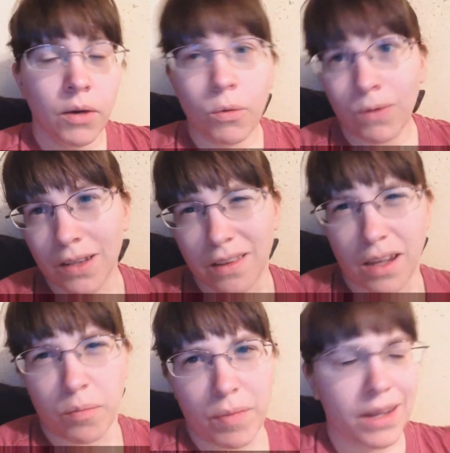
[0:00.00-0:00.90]
Well, it's
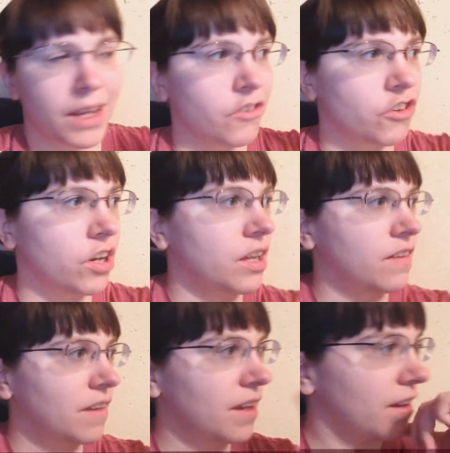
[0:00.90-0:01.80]
not a medication,
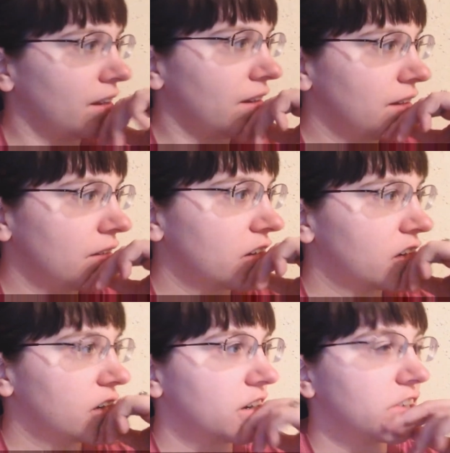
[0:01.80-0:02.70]
it's a
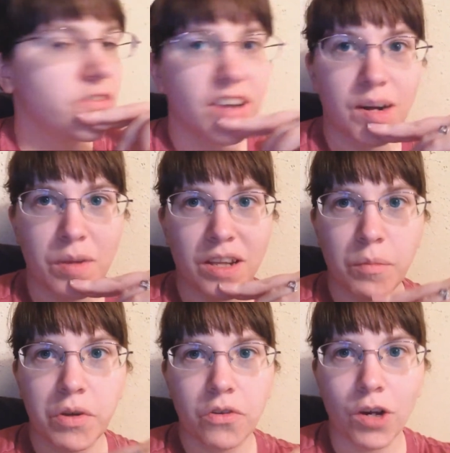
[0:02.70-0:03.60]
vitamin.
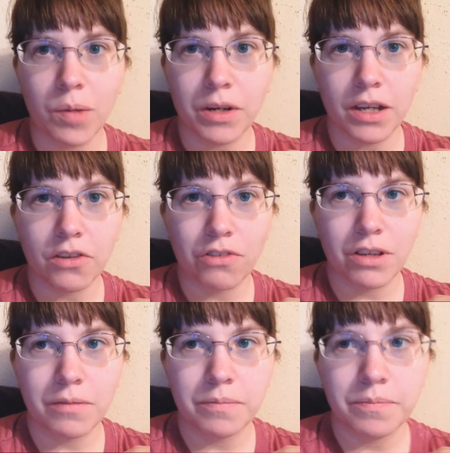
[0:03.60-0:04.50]
Let me go grab it,
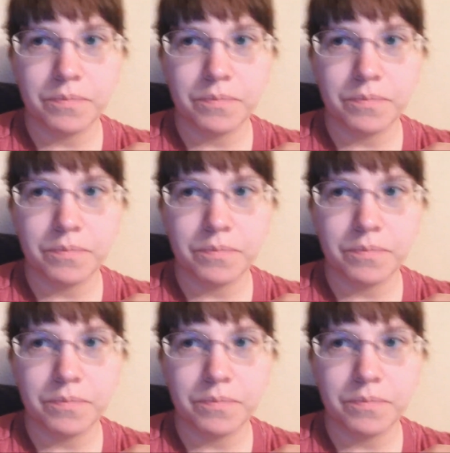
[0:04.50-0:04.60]
actually.